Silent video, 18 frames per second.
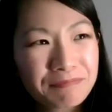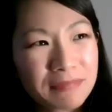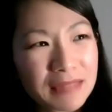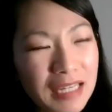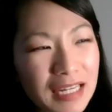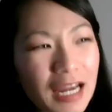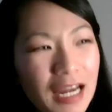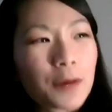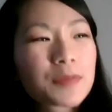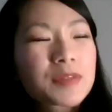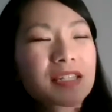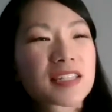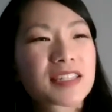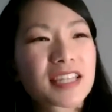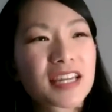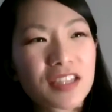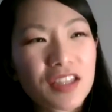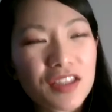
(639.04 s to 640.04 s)
it helps to
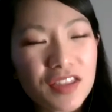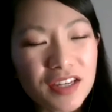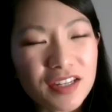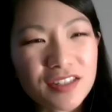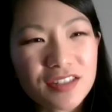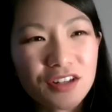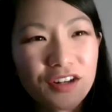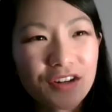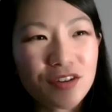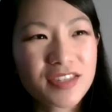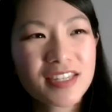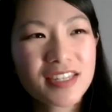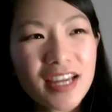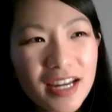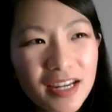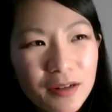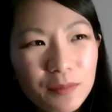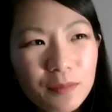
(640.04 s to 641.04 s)
say the things that aren't
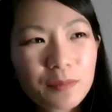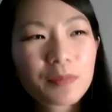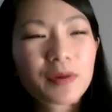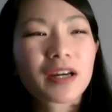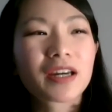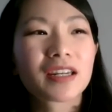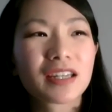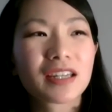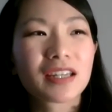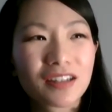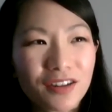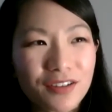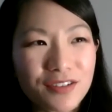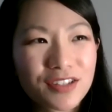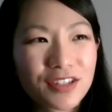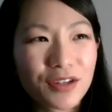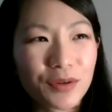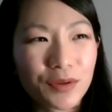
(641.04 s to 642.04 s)
said, but it
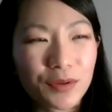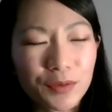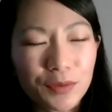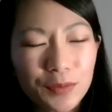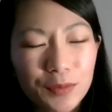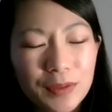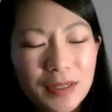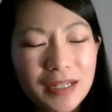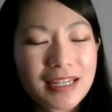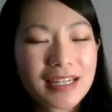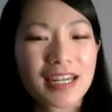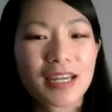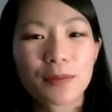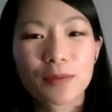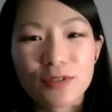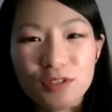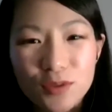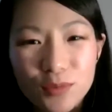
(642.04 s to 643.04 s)
also
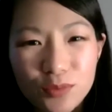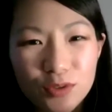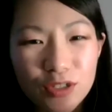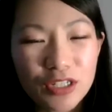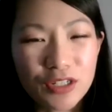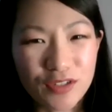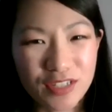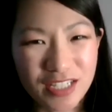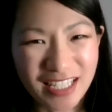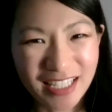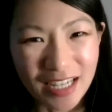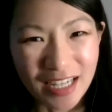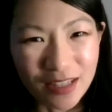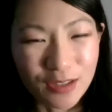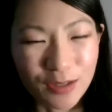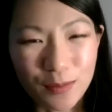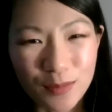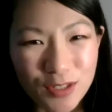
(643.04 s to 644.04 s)
enables the reader to get
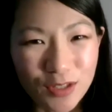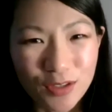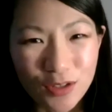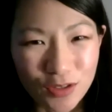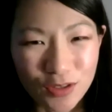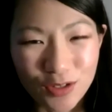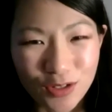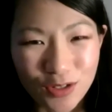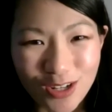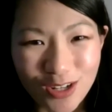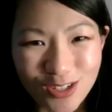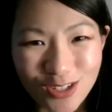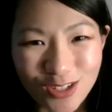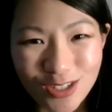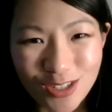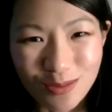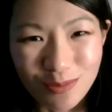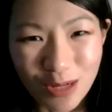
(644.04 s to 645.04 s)
them so that they're not
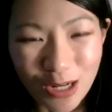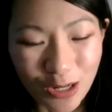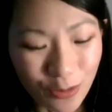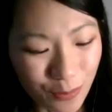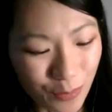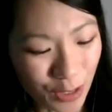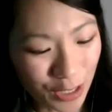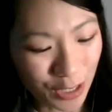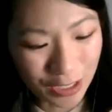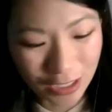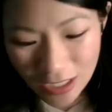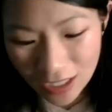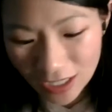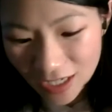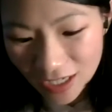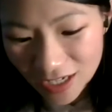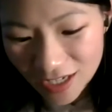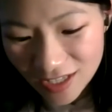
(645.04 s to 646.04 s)
just in my own mind.
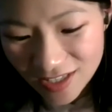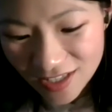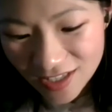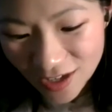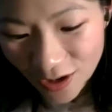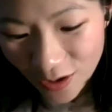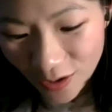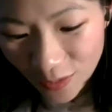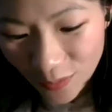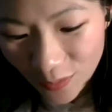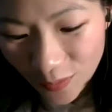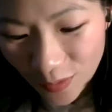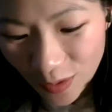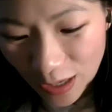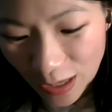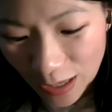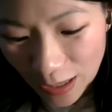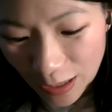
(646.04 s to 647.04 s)
So
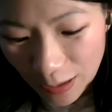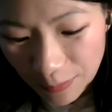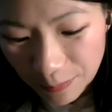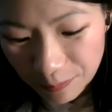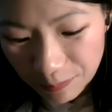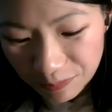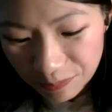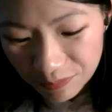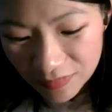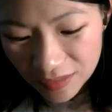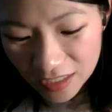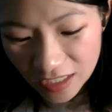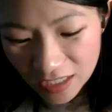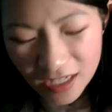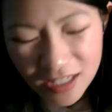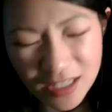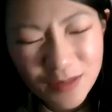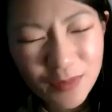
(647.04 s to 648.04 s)

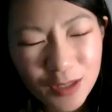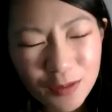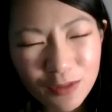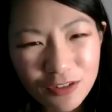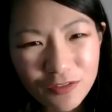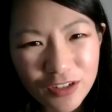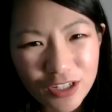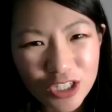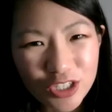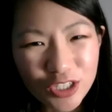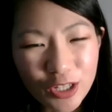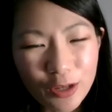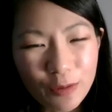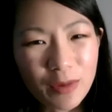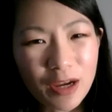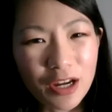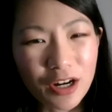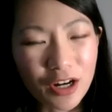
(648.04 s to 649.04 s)
yeah, it's made my fiction a lot
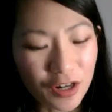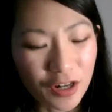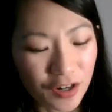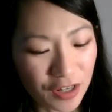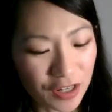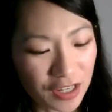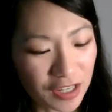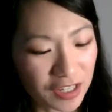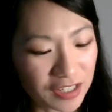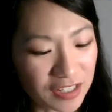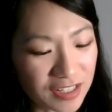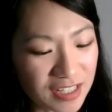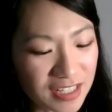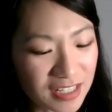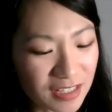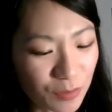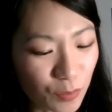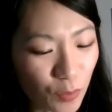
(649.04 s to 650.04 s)
better, and
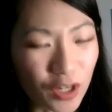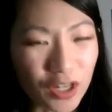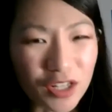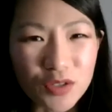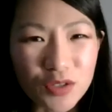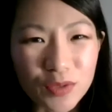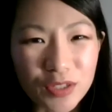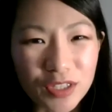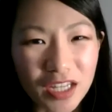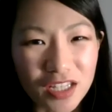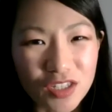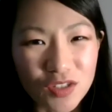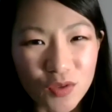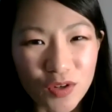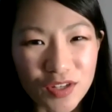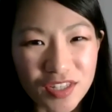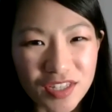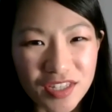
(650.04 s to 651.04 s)
wanted to read that
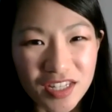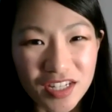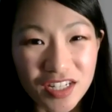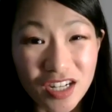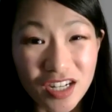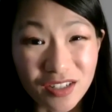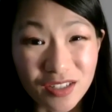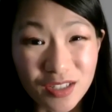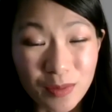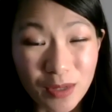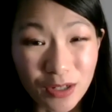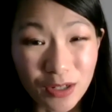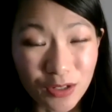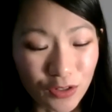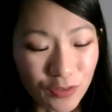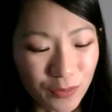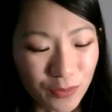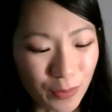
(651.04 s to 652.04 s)
story since I talked about
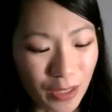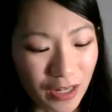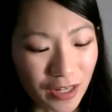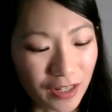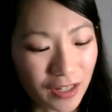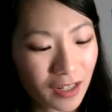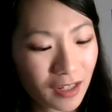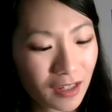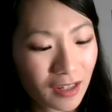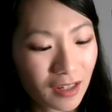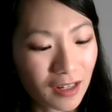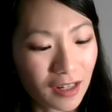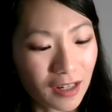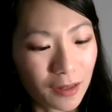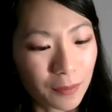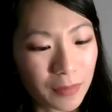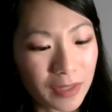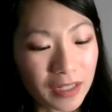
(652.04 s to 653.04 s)
Kundiman.
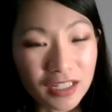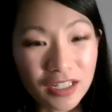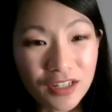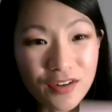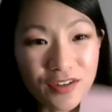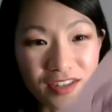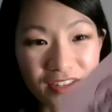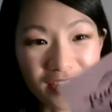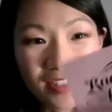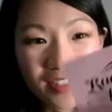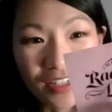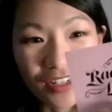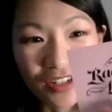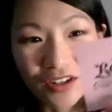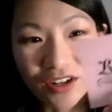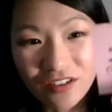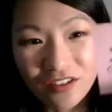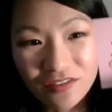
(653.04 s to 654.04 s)
And here's a
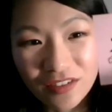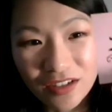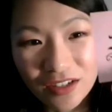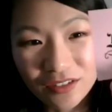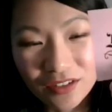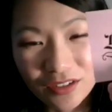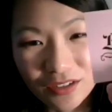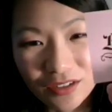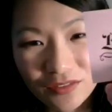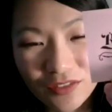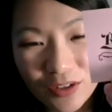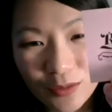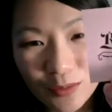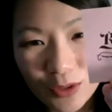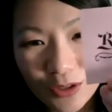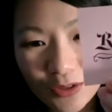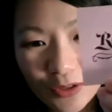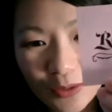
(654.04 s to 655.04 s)
sticker I found from
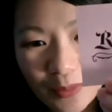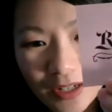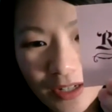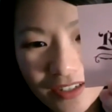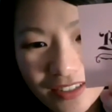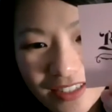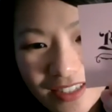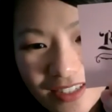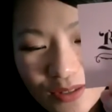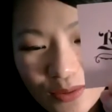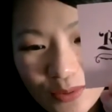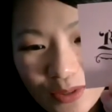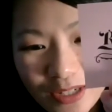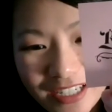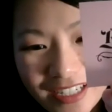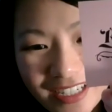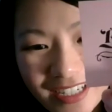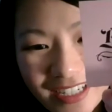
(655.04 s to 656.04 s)
Kundiman this
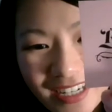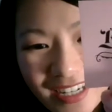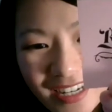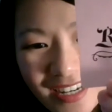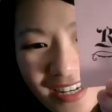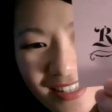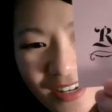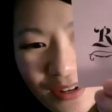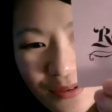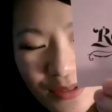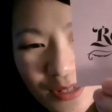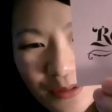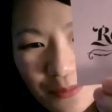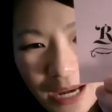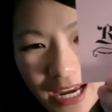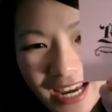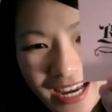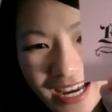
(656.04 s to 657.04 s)
week as I was
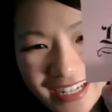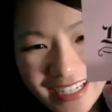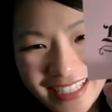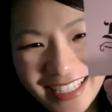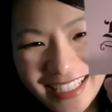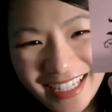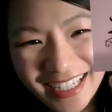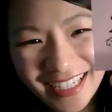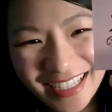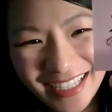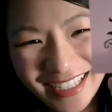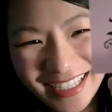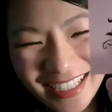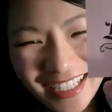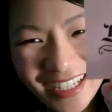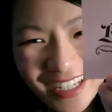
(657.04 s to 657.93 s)
unpacking